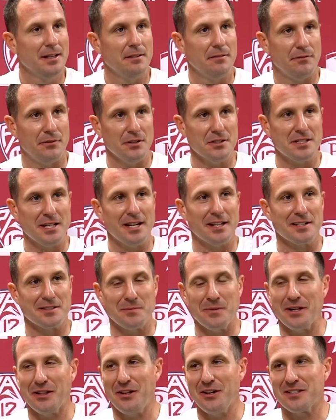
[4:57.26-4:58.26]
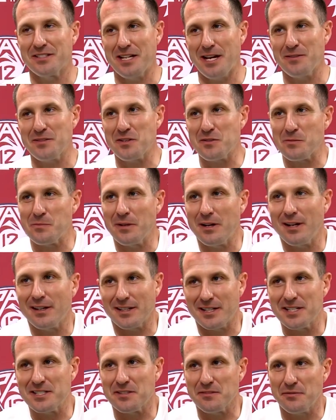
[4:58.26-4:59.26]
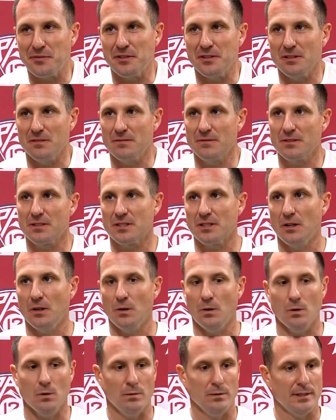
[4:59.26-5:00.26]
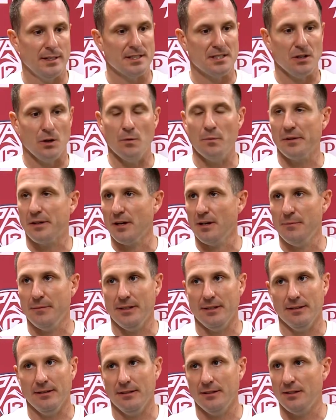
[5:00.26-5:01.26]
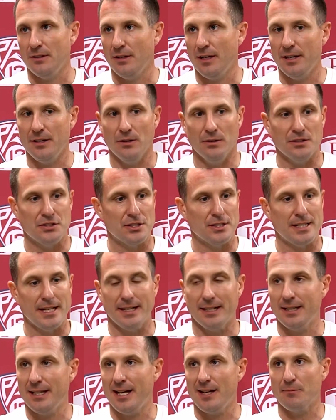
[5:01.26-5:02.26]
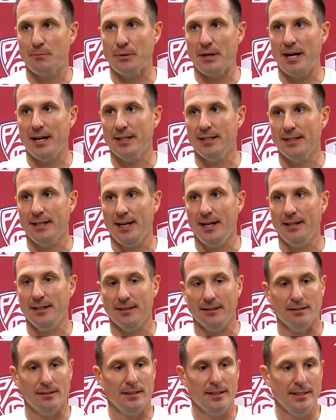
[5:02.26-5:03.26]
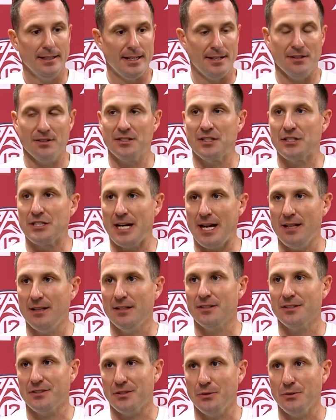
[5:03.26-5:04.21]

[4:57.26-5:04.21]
feels like it's been a long time since we've been on Giesa Field. So it's homecoming. You know, I know they should take a lot of pride in that, and there's a challenge